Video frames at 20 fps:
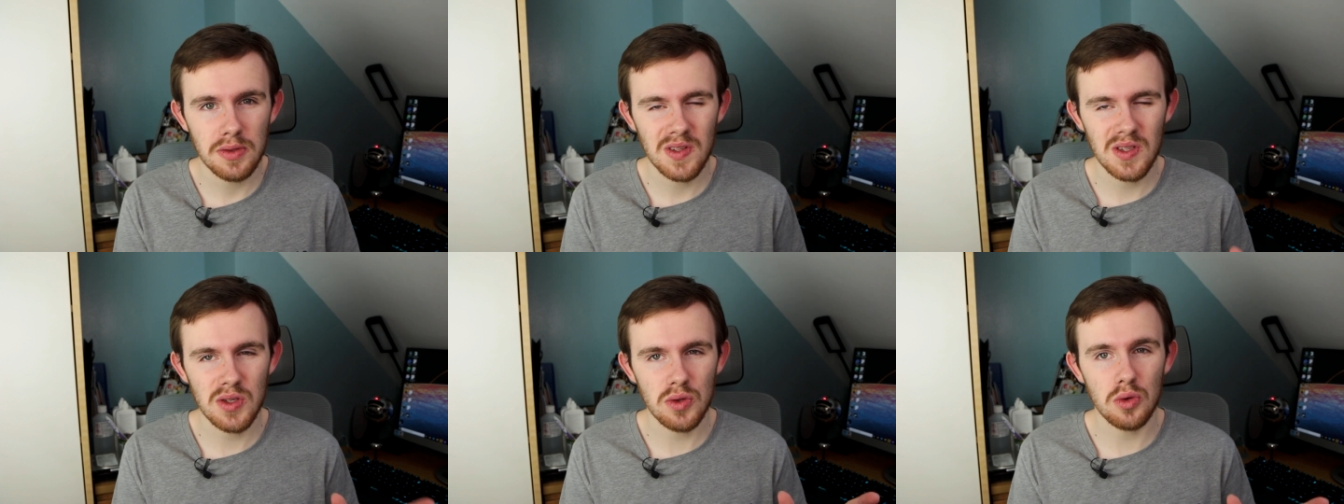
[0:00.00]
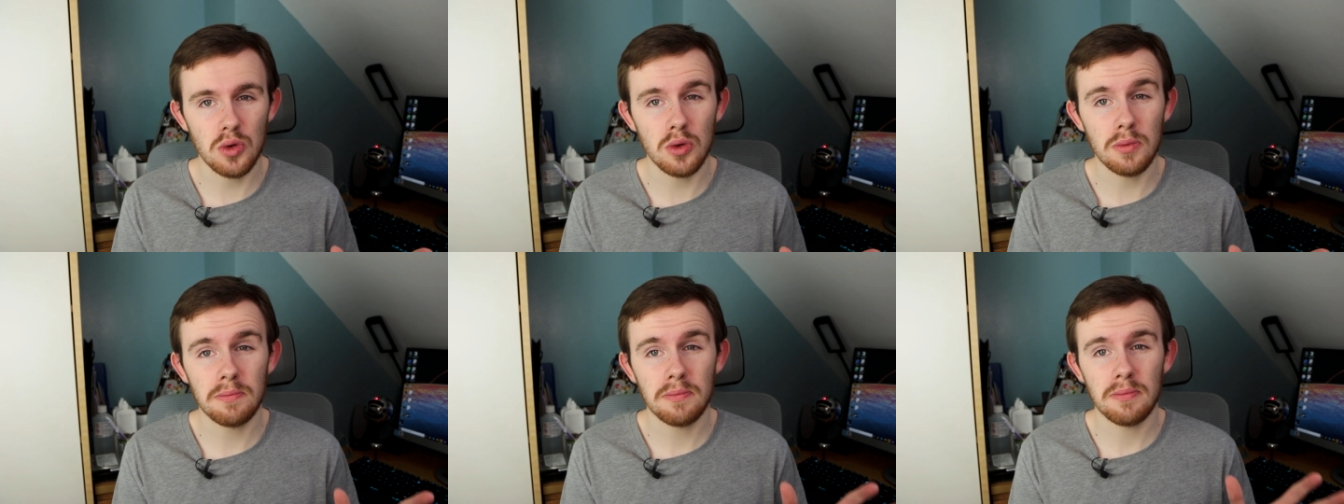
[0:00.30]

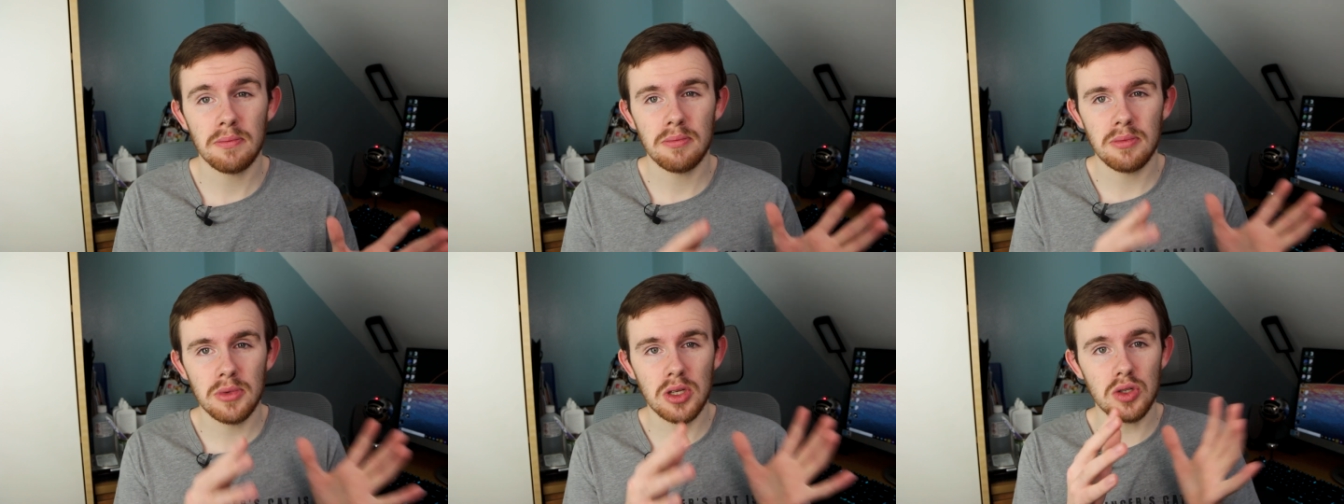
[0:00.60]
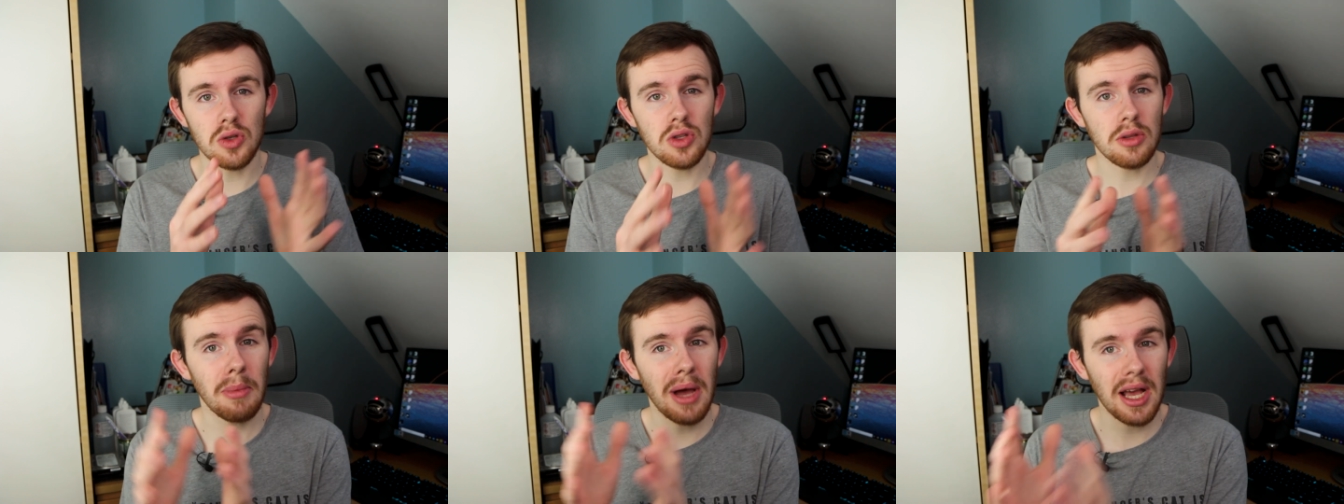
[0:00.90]
So
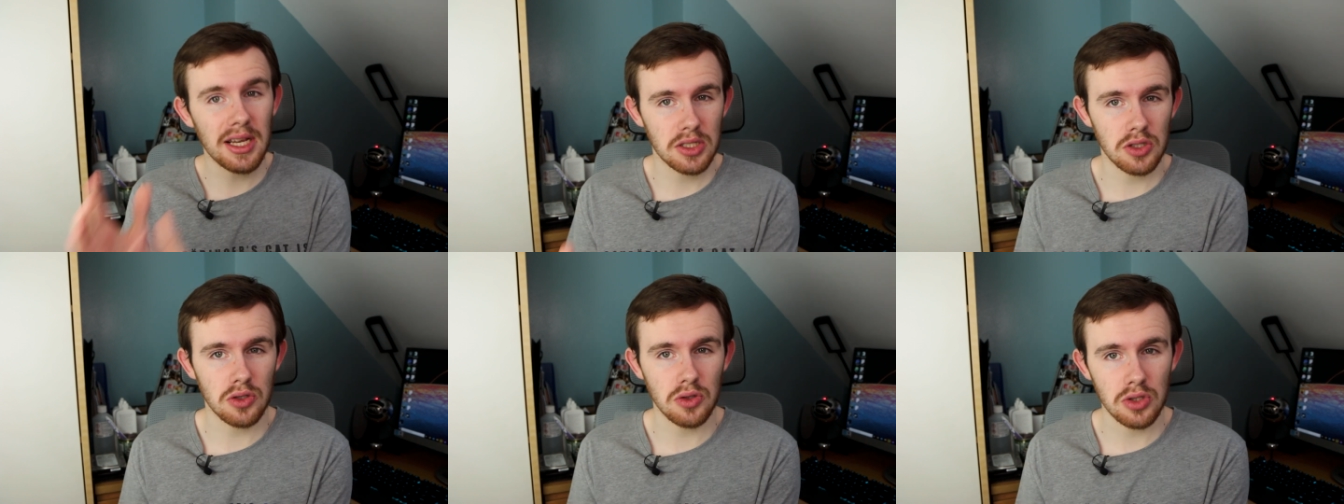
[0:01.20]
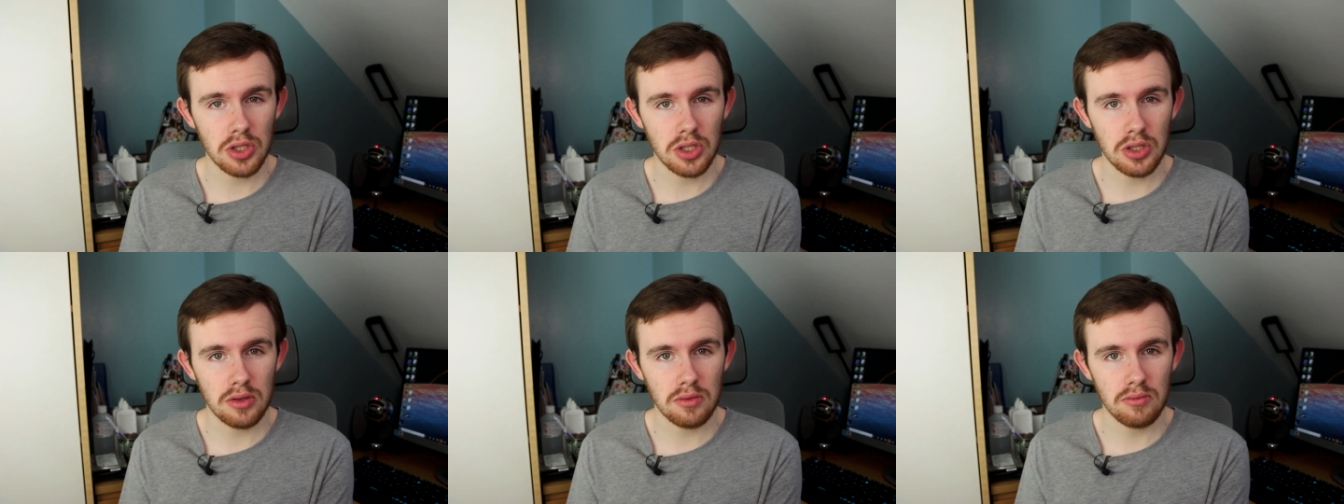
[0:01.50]
you do the
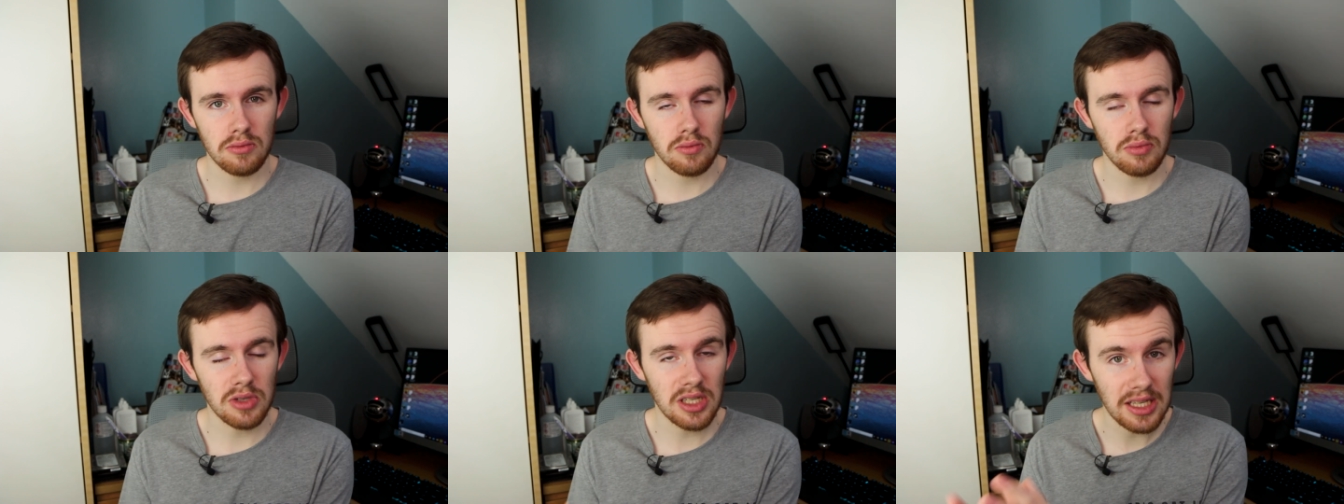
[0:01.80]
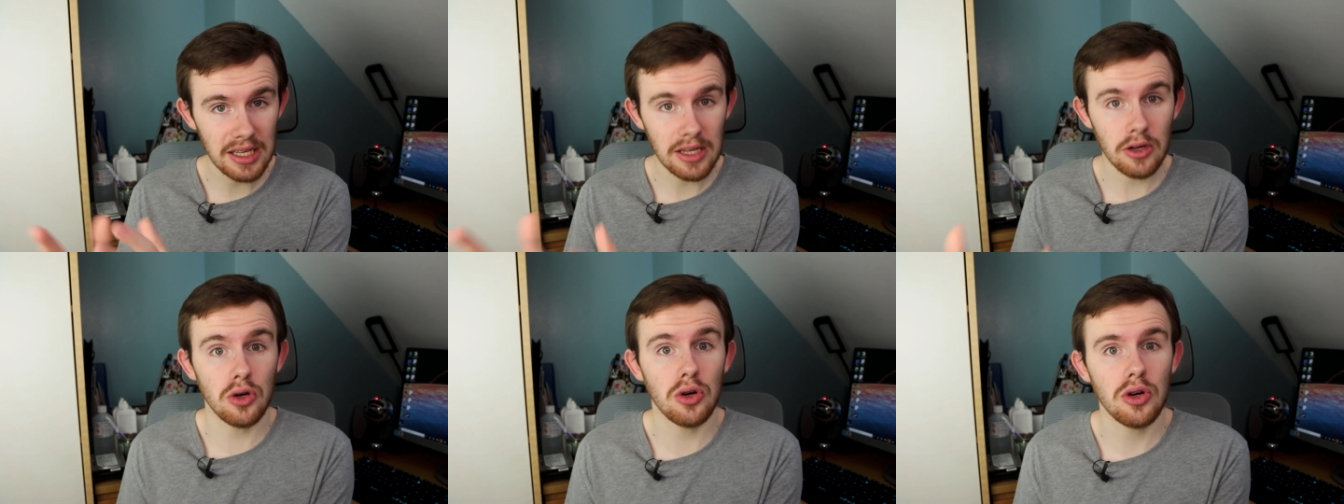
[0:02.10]
master's
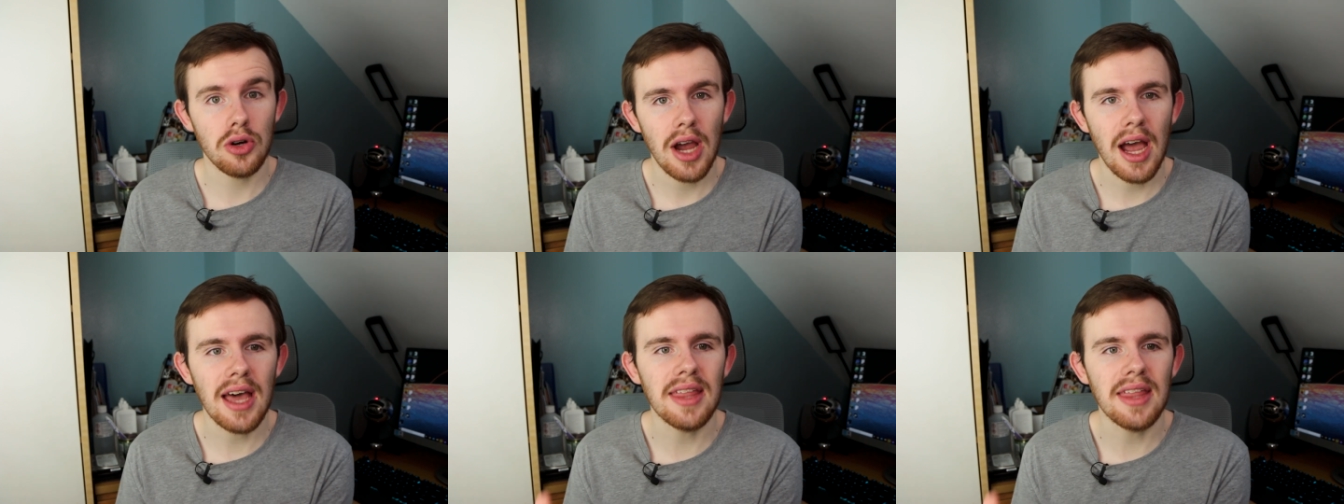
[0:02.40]
year